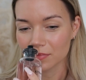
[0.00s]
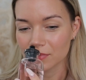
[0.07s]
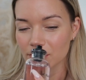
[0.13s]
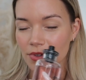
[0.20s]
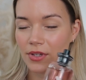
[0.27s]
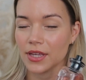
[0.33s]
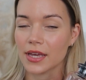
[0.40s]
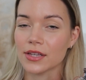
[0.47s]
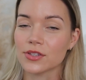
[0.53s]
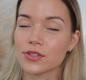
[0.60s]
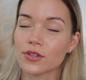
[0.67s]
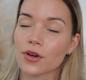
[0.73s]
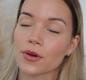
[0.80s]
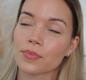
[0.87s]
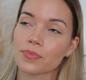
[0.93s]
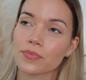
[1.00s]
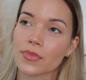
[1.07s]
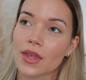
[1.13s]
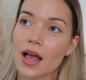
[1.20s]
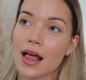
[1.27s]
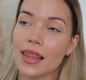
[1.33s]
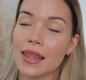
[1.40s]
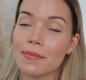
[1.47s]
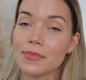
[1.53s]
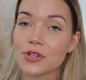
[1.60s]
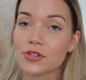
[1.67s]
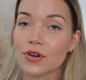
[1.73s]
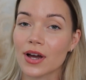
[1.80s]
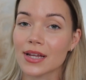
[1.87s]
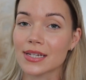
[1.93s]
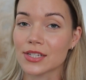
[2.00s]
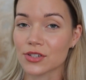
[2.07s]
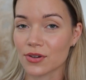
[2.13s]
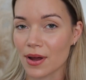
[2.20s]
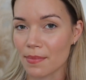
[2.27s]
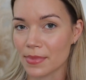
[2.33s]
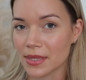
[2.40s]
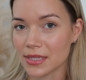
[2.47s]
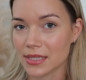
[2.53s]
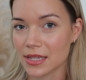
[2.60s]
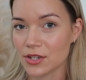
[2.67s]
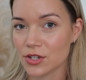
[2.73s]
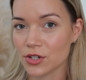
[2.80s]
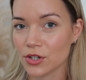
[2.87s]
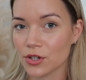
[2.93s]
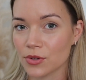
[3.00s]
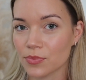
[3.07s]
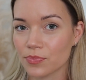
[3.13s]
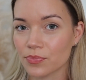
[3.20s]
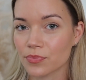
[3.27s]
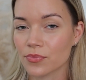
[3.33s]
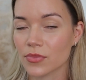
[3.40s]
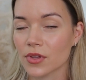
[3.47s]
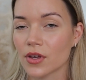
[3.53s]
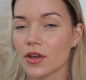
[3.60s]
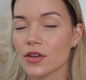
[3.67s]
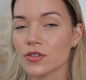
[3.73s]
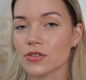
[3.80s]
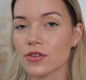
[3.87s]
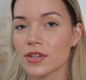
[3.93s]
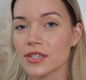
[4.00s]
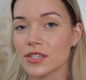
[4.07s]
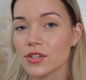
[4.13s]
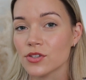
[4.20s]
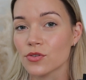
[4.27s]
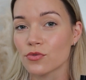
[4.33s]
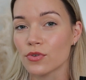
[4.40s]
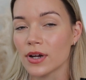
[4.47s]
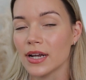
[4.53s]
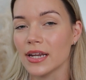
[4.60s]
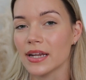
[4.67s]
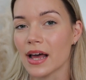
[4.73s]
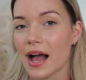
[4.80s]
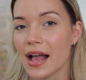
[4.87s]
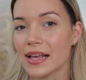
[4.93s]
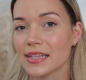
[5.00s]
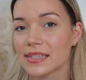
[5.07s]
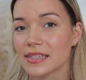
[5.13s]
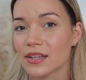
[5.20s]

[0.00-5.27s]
Okay, so let me try and describe this to you. So this is a really nice,